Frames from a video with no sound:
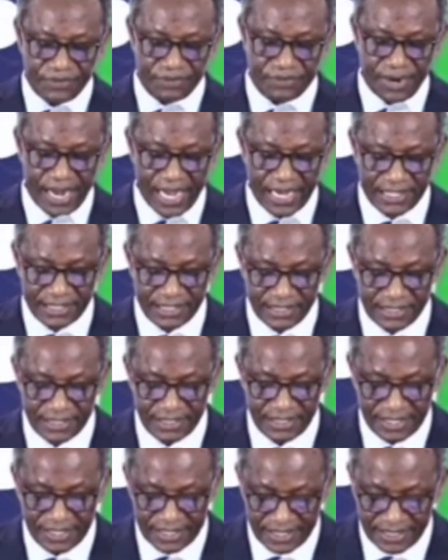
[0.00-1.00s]

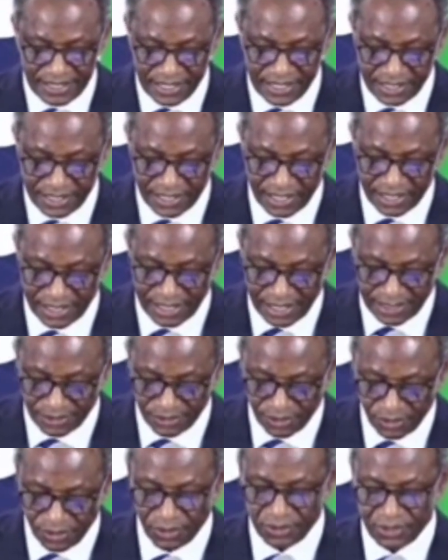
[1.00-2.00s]
Christ Jesus as
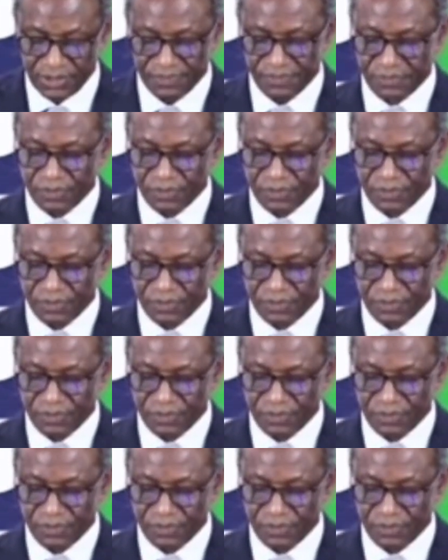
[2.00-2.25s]
Lord